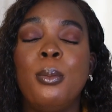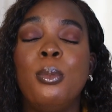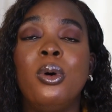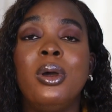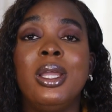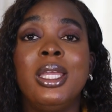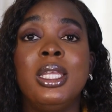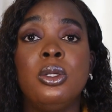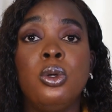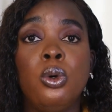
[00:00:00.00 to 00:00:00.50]

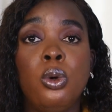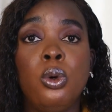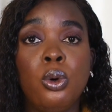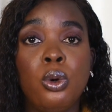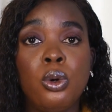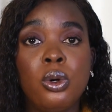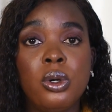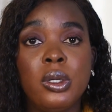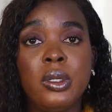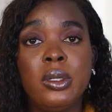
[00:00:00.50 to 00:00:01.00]
But in
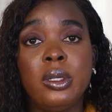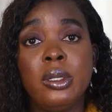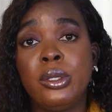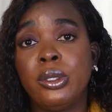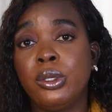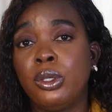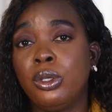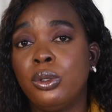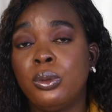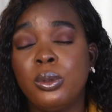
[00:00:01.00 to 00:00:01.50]
all,
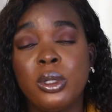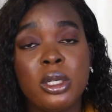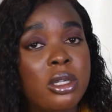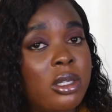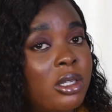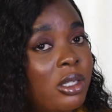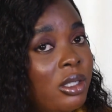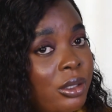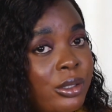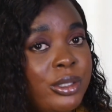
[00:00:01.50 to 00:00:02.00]
you are
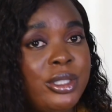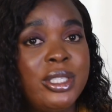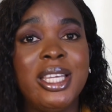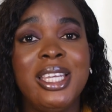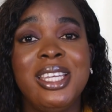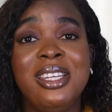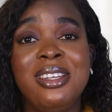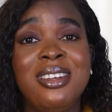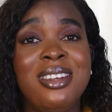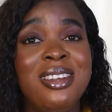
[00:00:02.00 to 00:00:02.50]
good
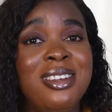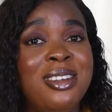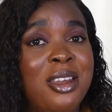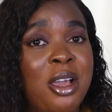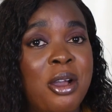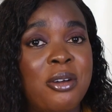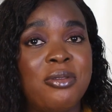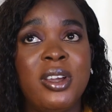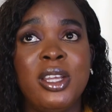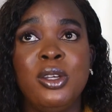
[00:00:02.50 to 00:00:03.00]

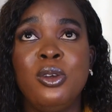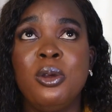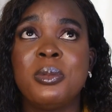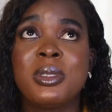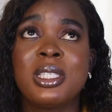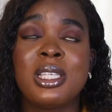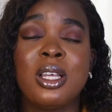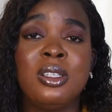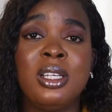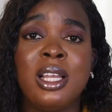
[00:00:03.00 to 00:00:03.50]
enough. I know I'm
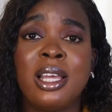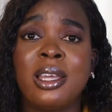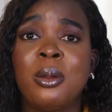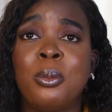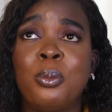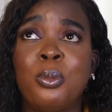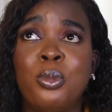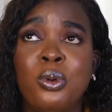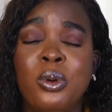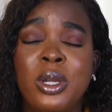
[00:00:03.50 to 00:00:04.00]
sounding like a
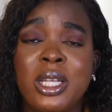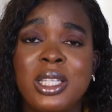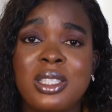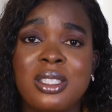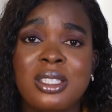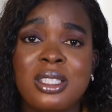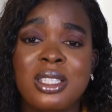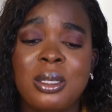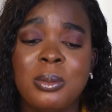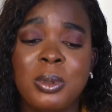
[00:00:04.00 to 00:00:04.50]
poet
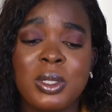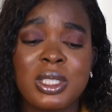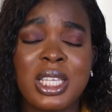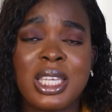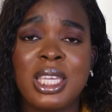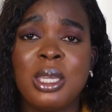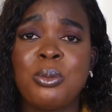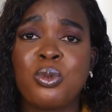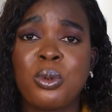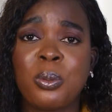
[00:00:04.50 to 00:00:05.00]
today because I
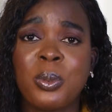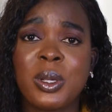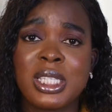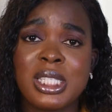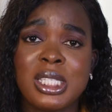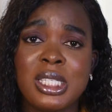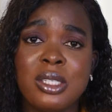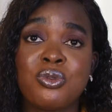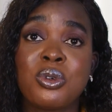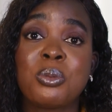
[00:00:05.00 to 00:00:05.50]
keep
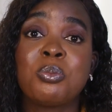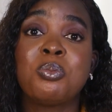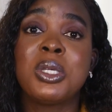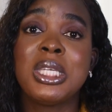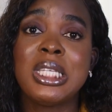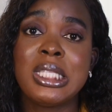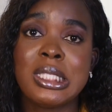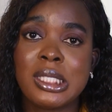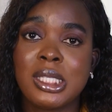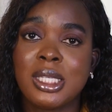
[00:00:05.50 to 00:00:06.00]

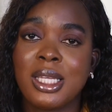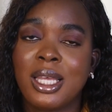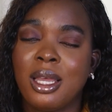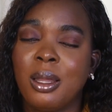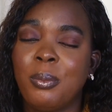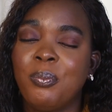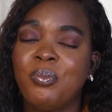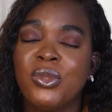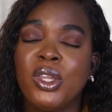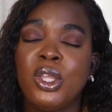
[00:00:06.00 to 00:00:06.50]
repeating
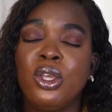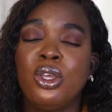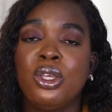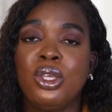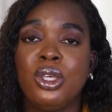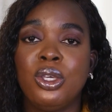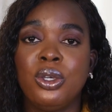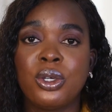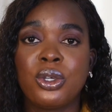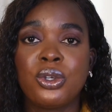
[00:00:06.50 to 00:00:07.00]
that
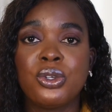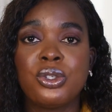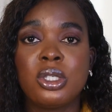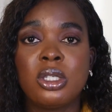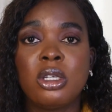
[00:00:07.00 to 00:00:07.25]
you're good